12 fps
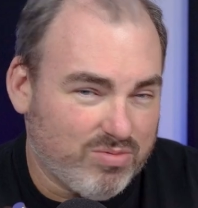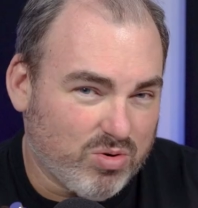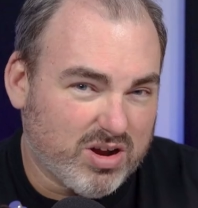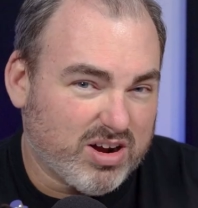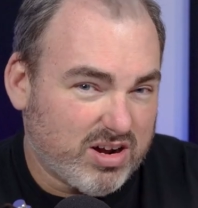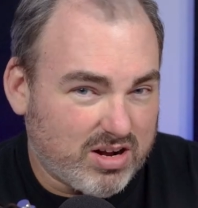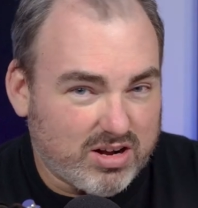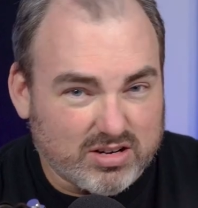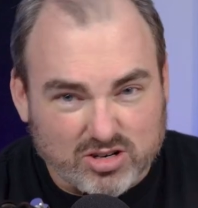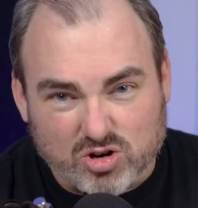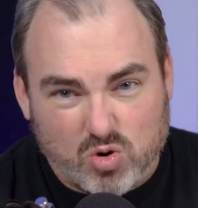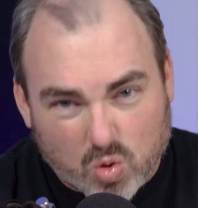Then we're going to
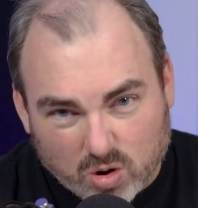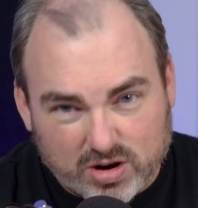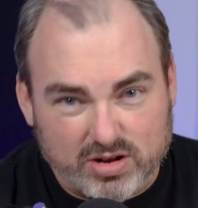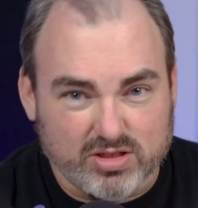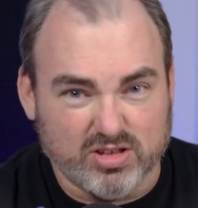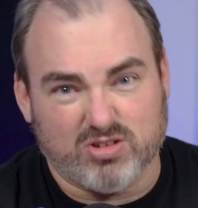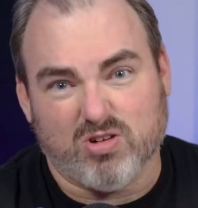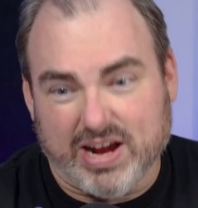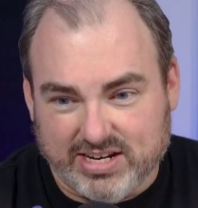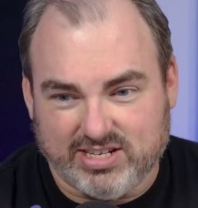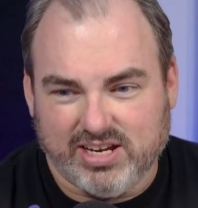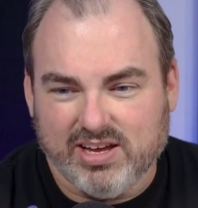uncork the
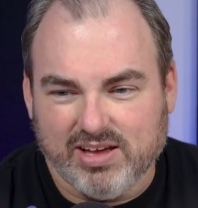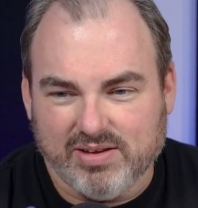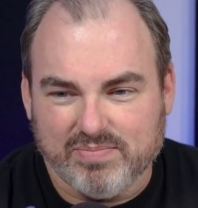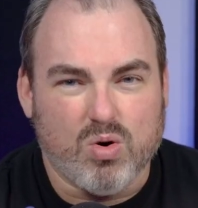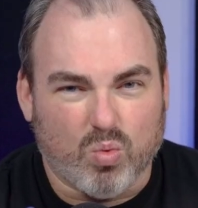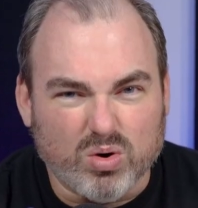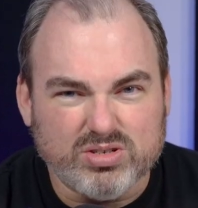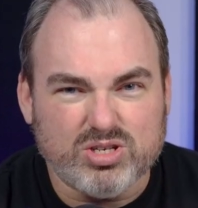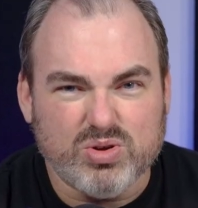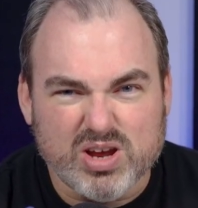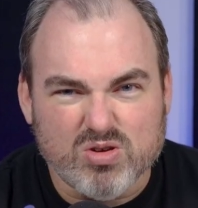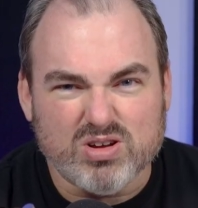crazy. Once
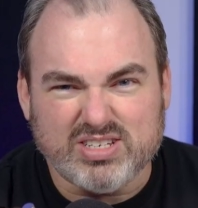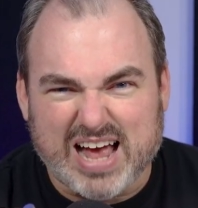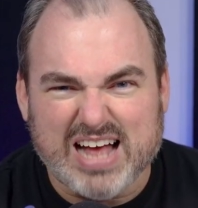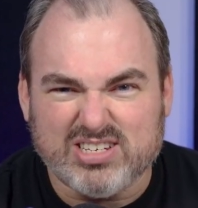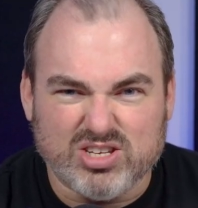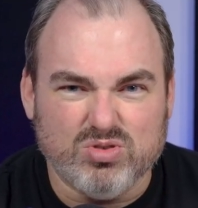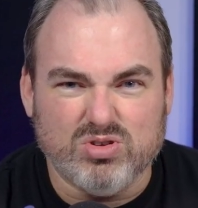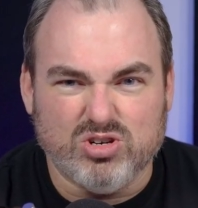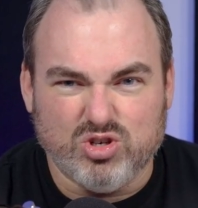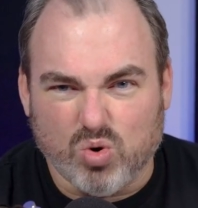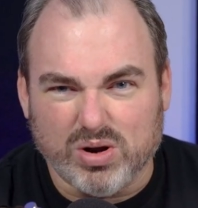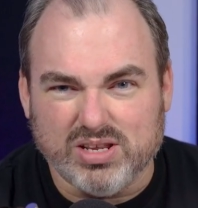you hear us ask you to
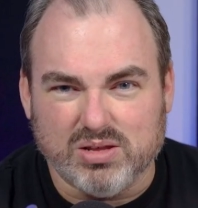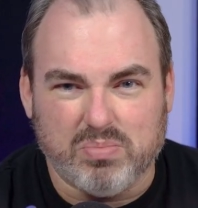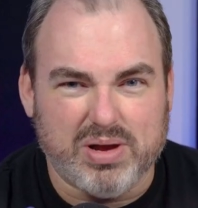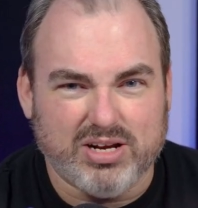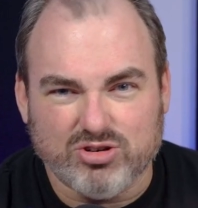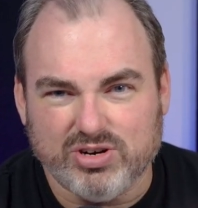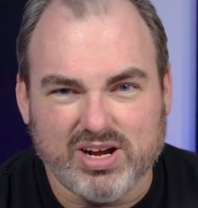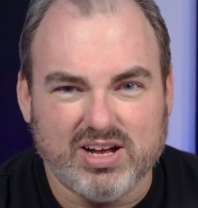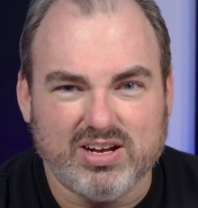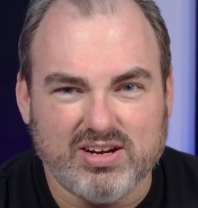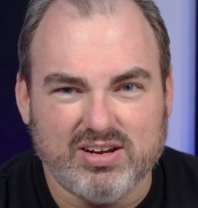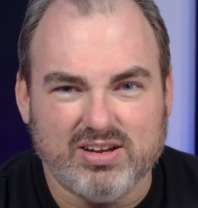join the
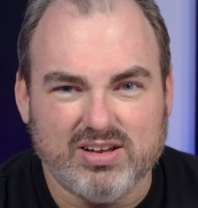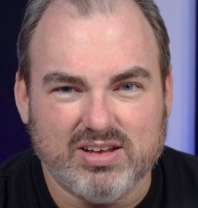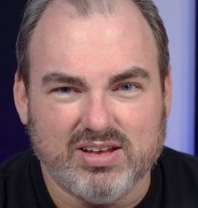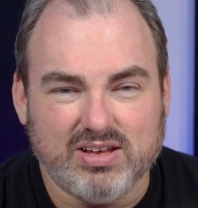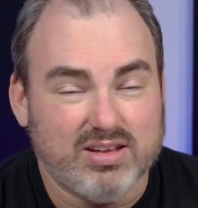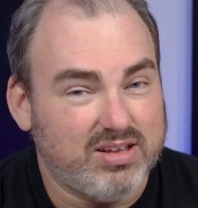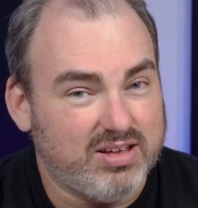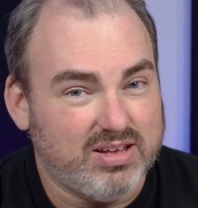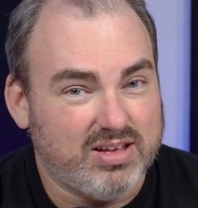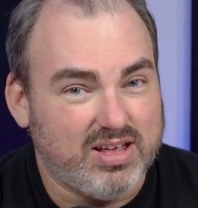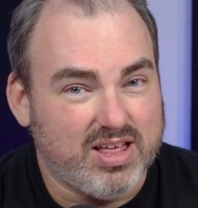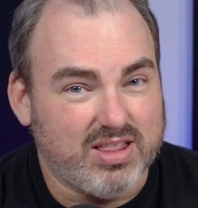Patreon,
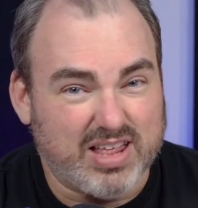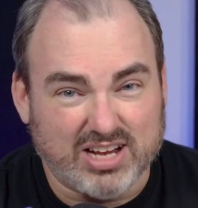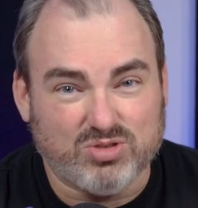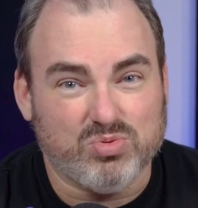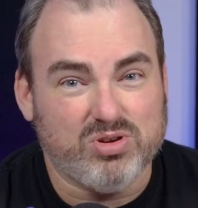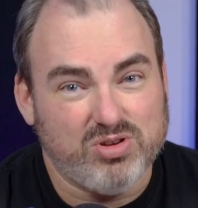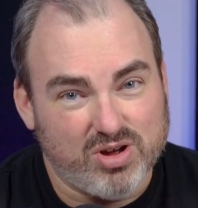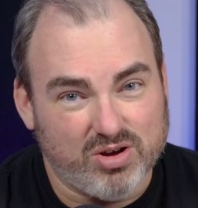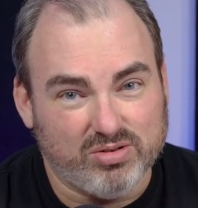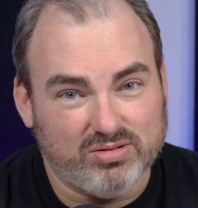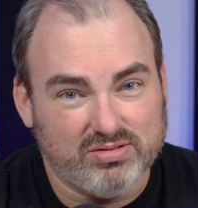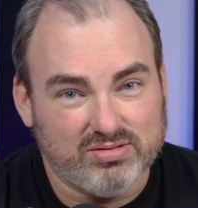that's when you
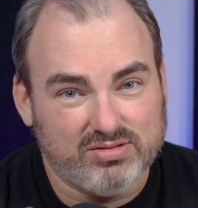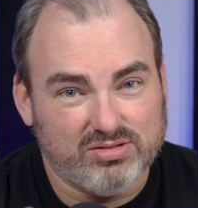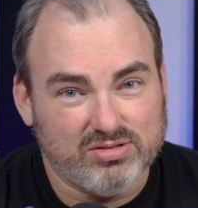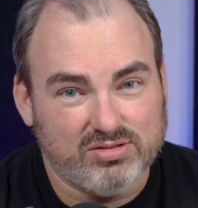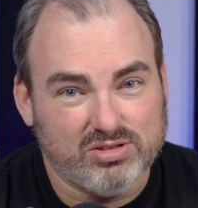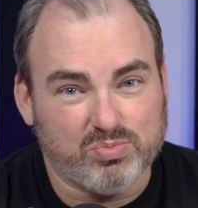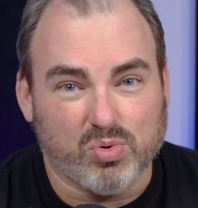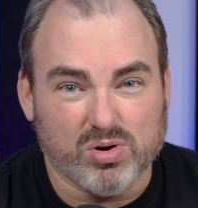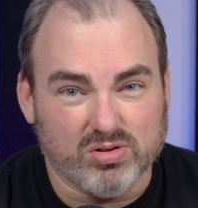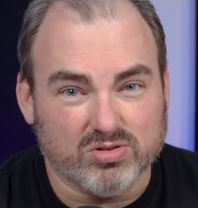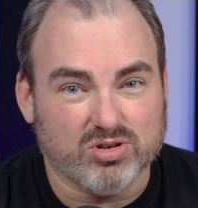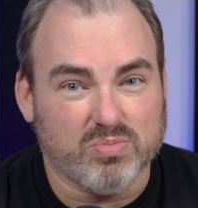know
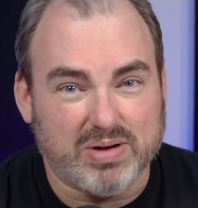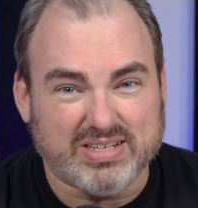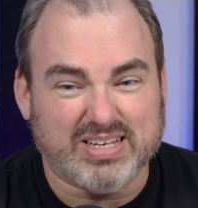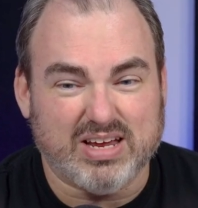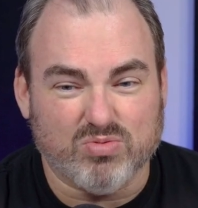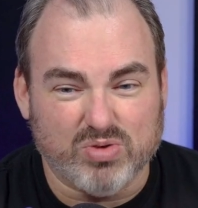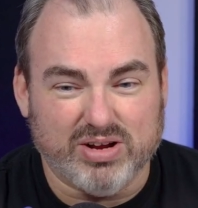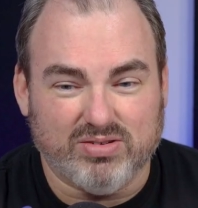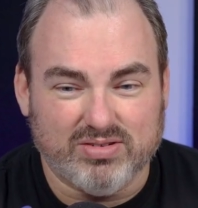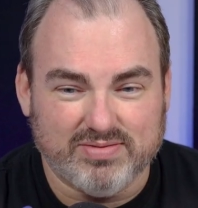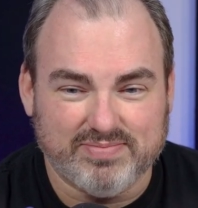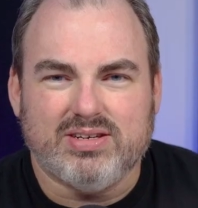spoilers are about to get
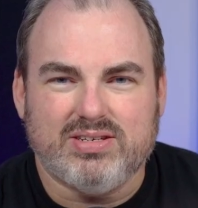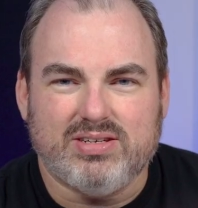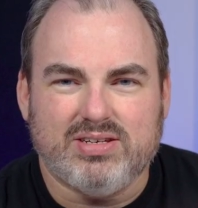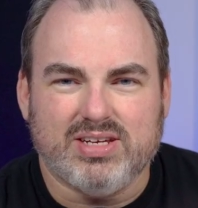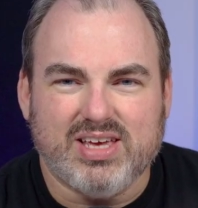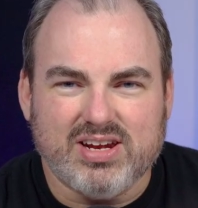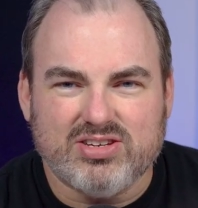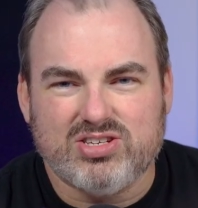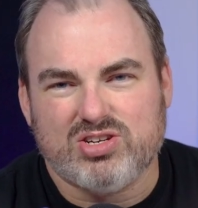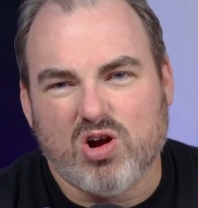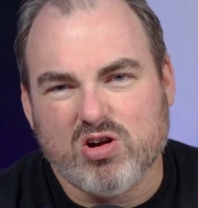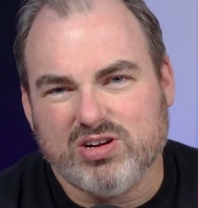real. To get us
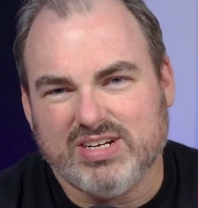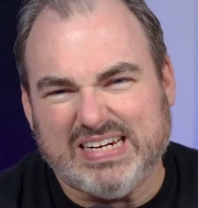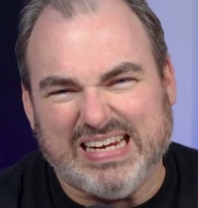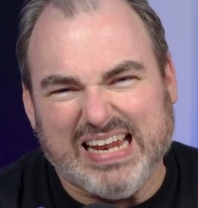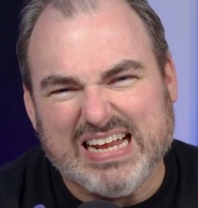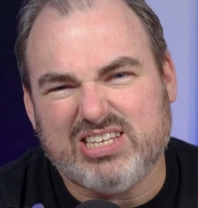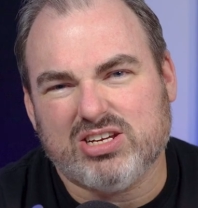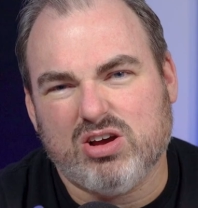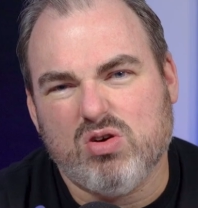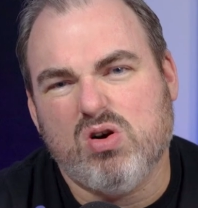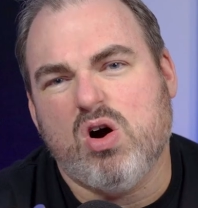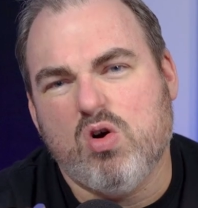started, let's
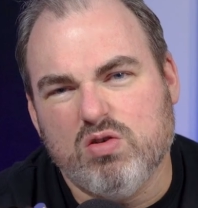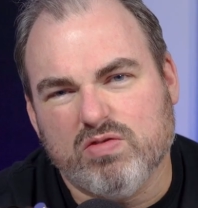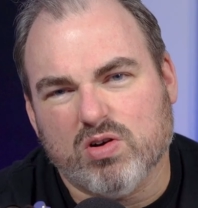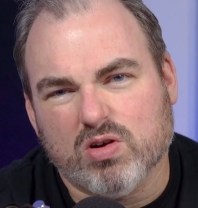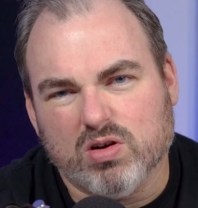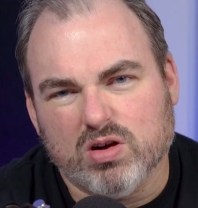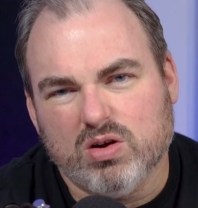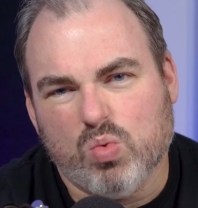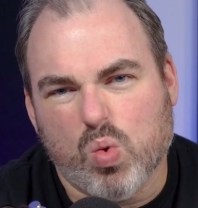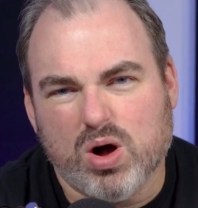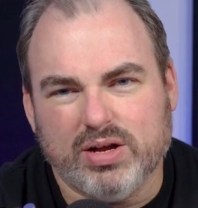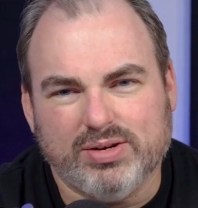go over
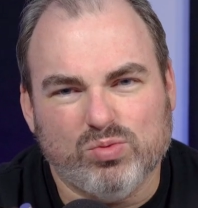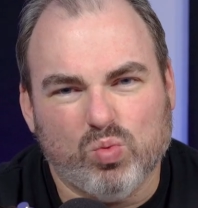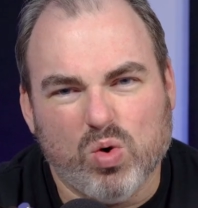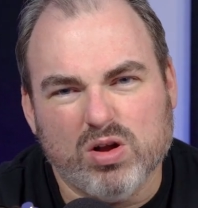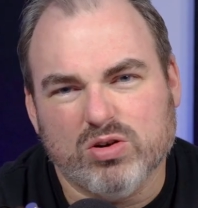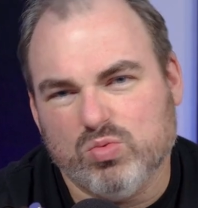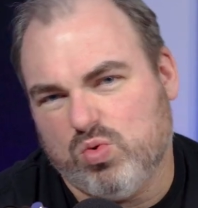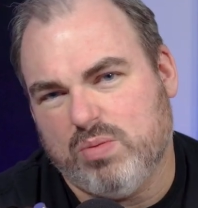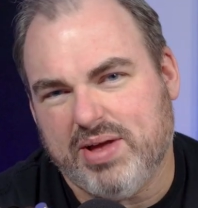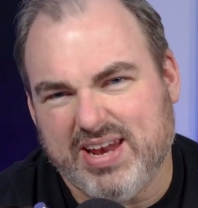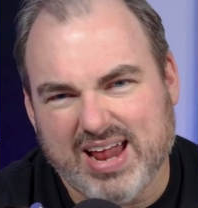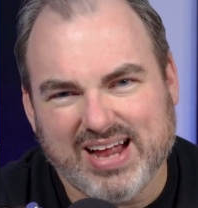what Wonder
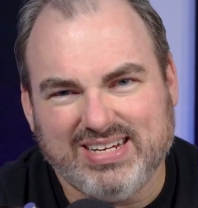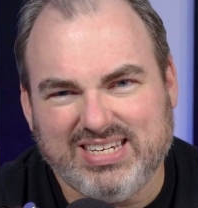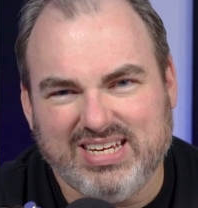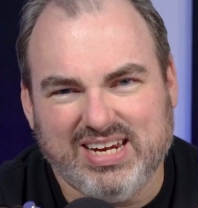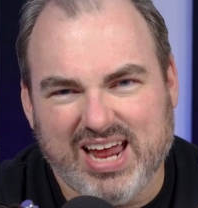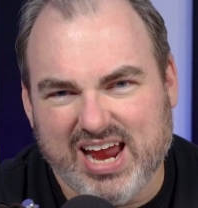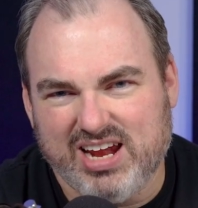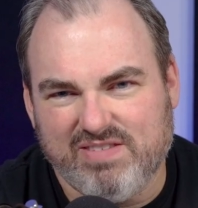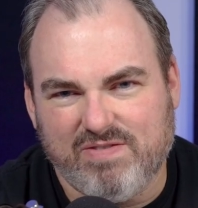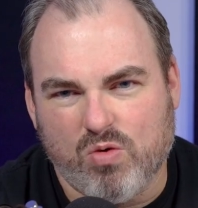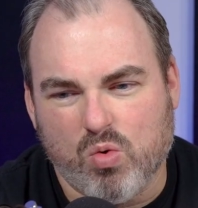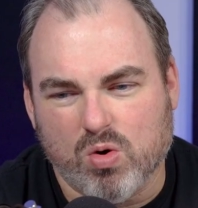Woman
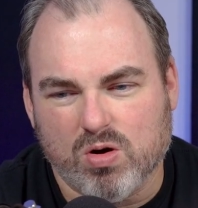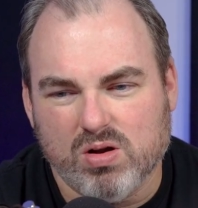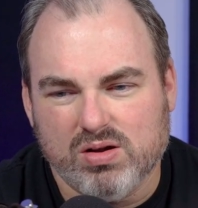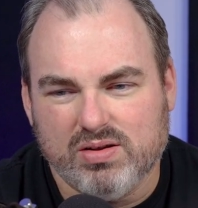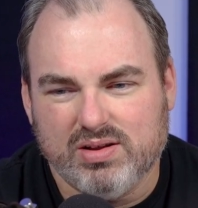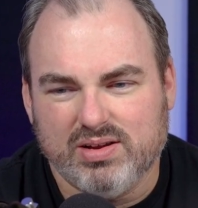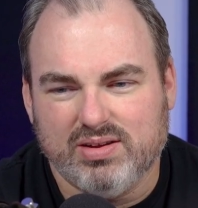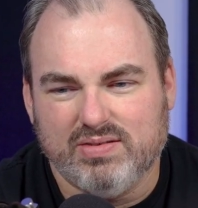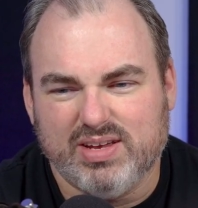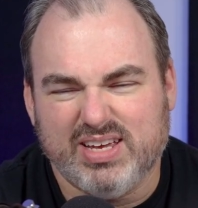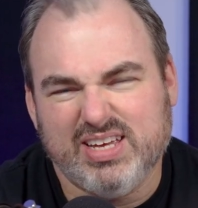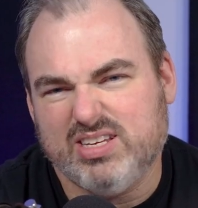1984
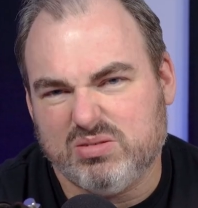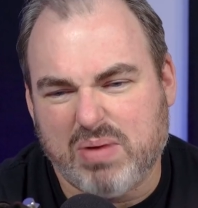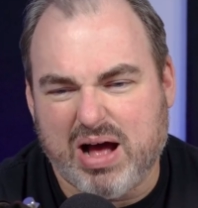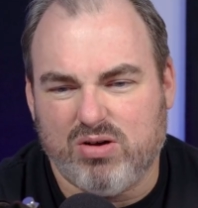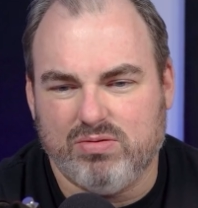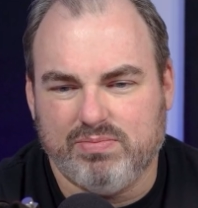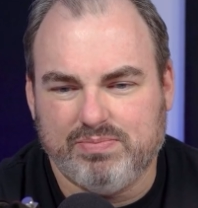is about.